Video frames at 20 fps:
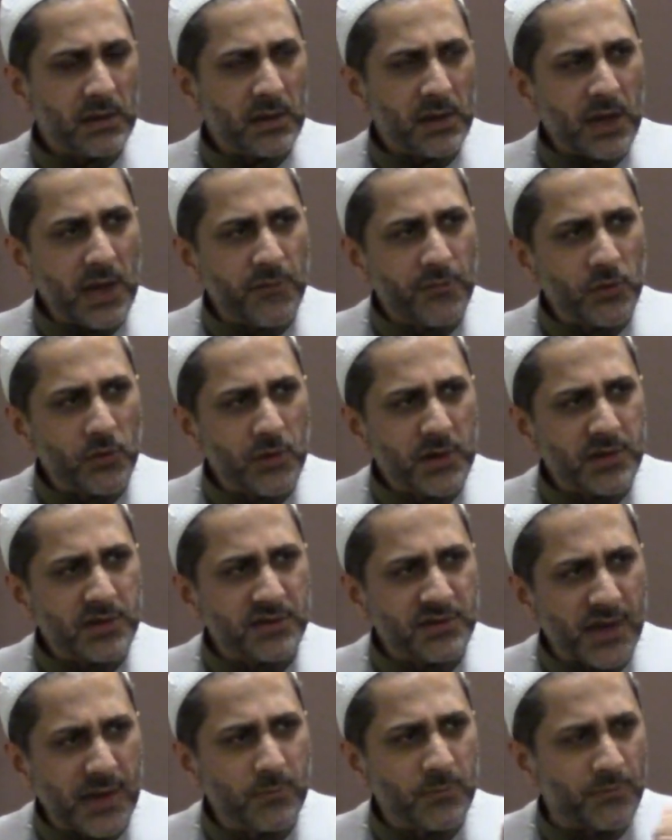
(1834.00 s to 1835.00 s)
If you look at
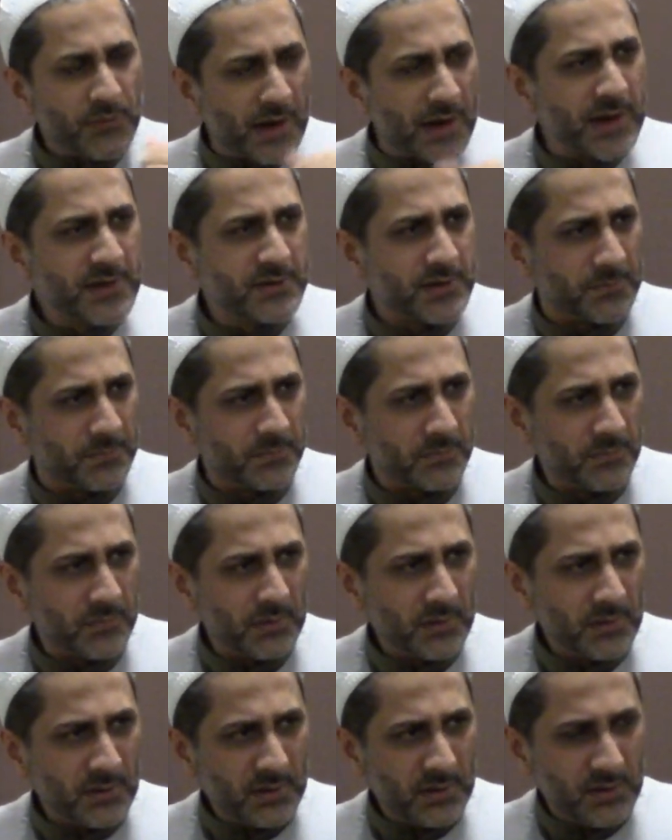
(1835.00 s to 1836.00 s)
the time of Adam,
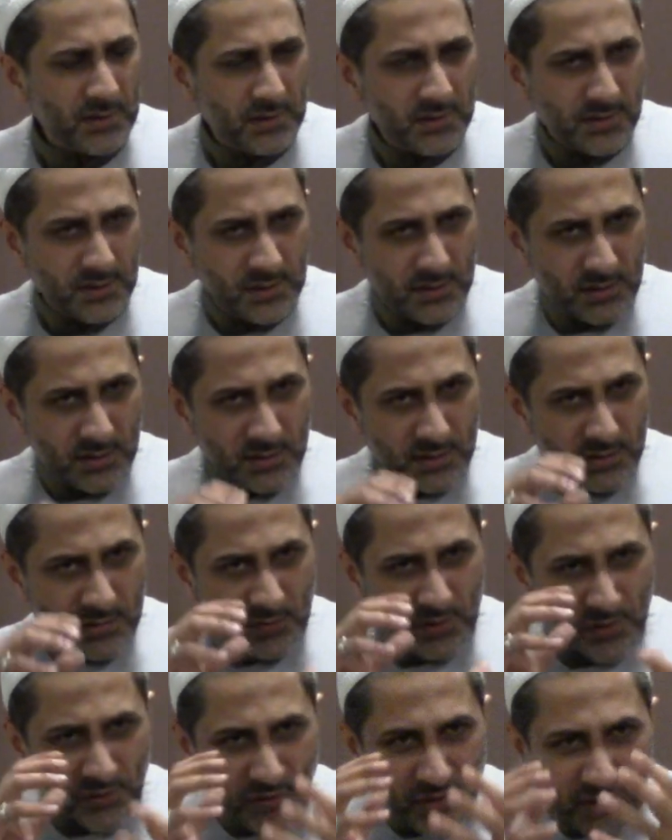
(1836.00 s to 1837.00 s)

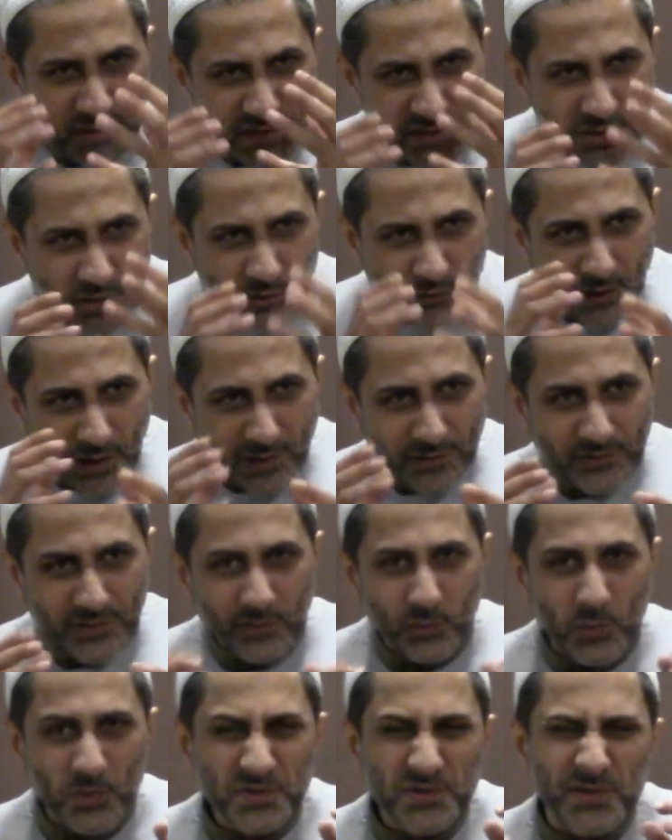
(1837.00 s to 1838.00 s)
the religion of
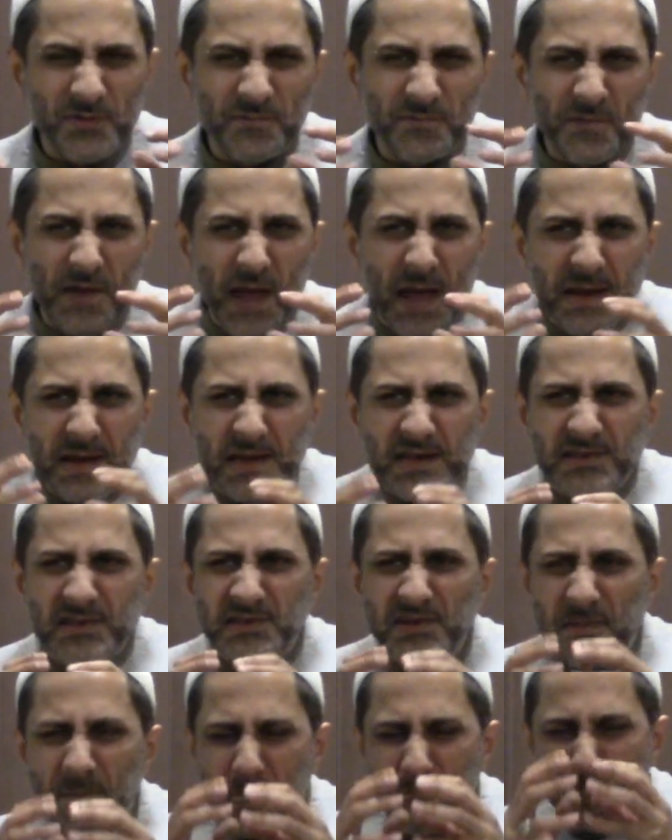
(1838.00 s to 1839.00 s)
Adam was a very
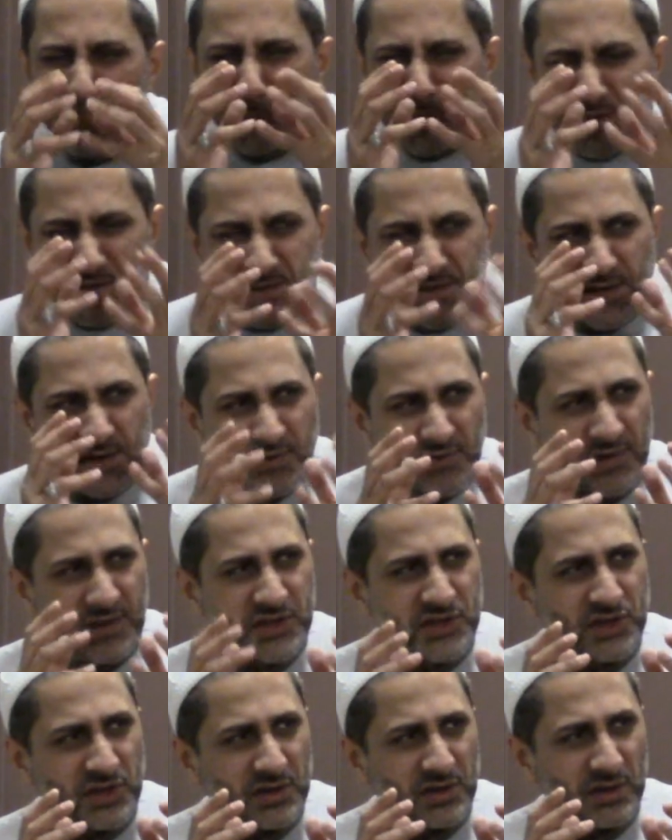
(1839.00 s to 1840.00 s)
simplistic
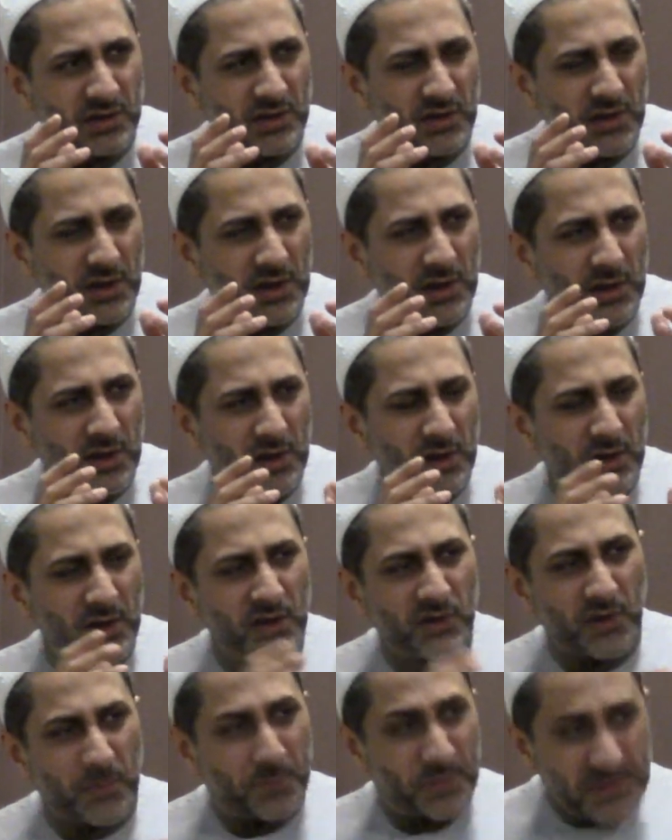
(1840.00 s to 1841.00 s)
religion.
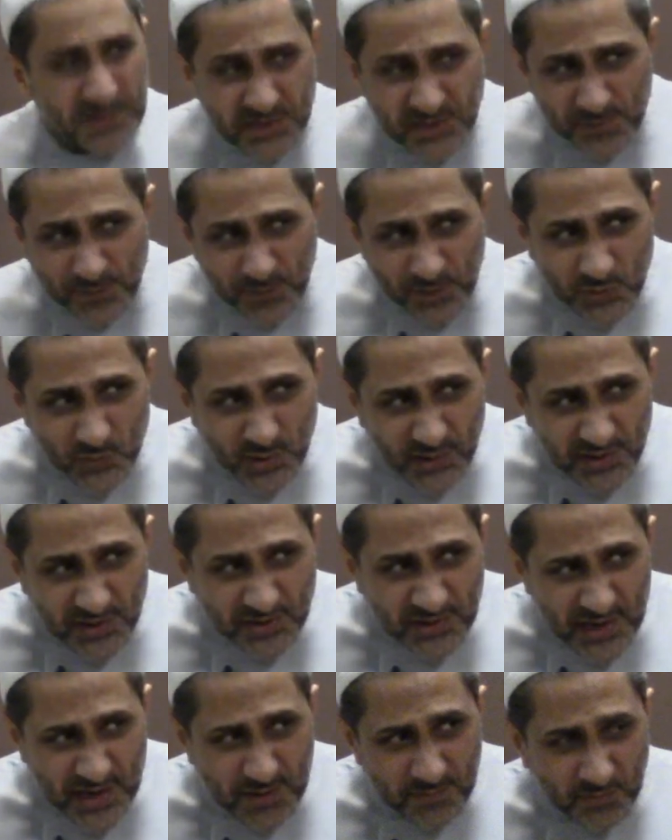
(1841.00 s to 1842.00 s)
The principles were the
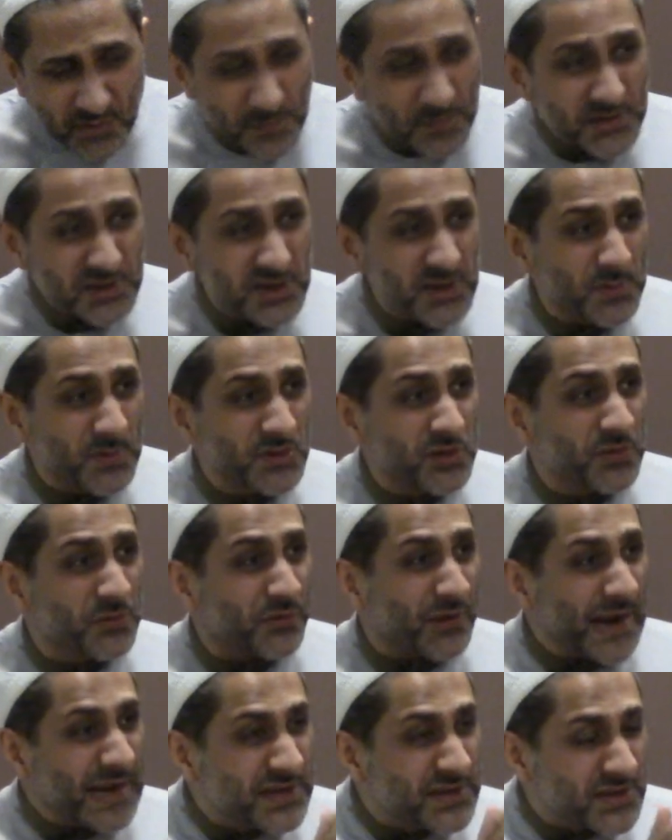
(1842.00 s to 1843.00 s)
same, the principles of
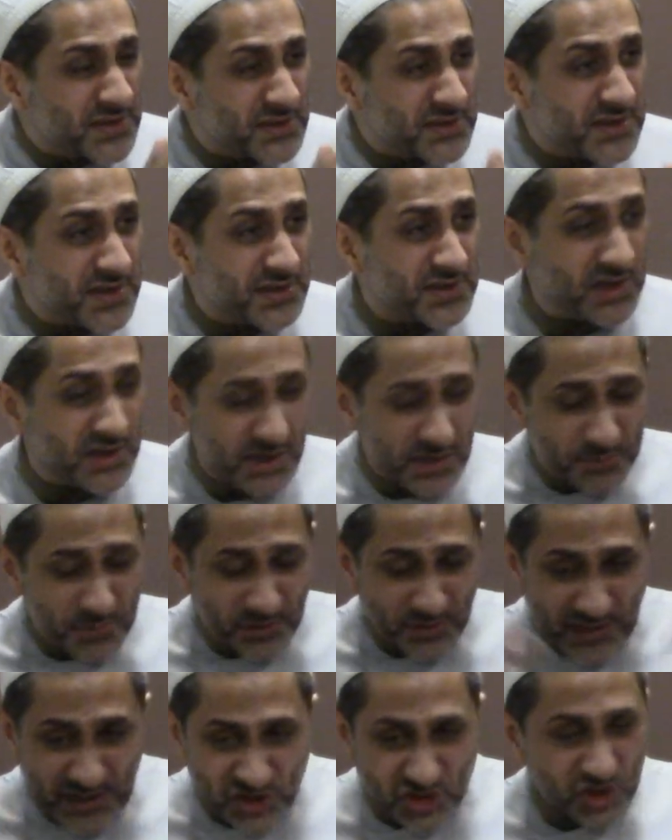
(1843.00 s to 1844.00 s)
righteousness and
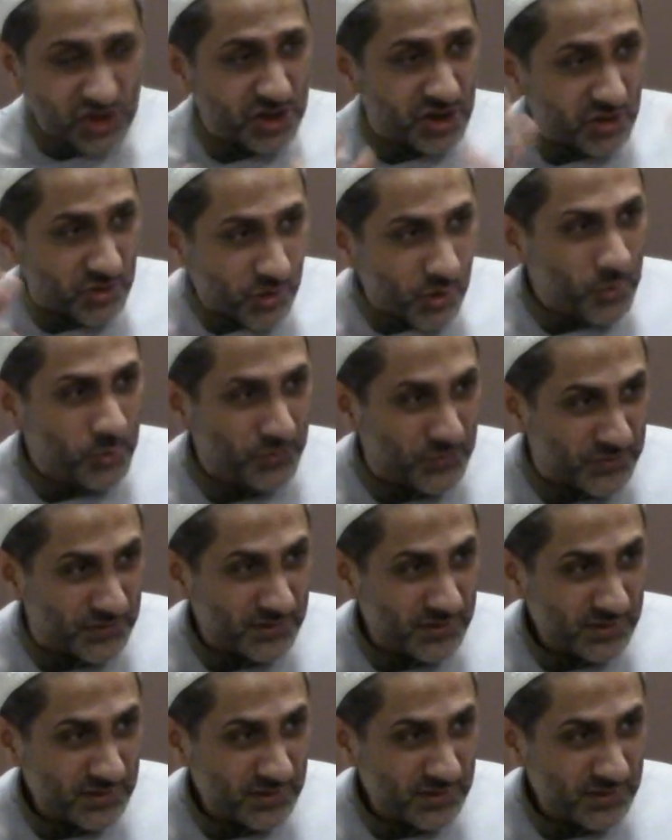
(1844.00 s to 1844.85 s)
liberation and growth.